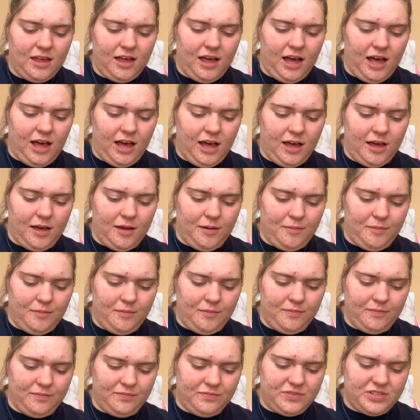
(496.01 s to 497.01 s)

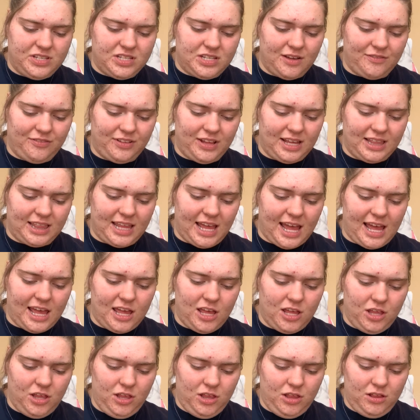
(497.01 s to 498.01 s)
stuff like that,
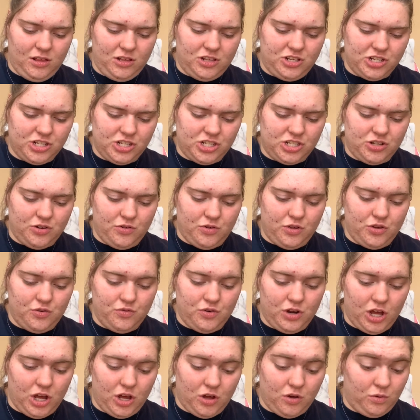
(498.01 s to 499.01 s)
just so you
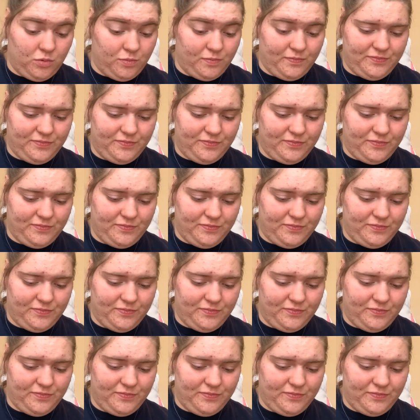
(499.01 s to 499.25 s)
know,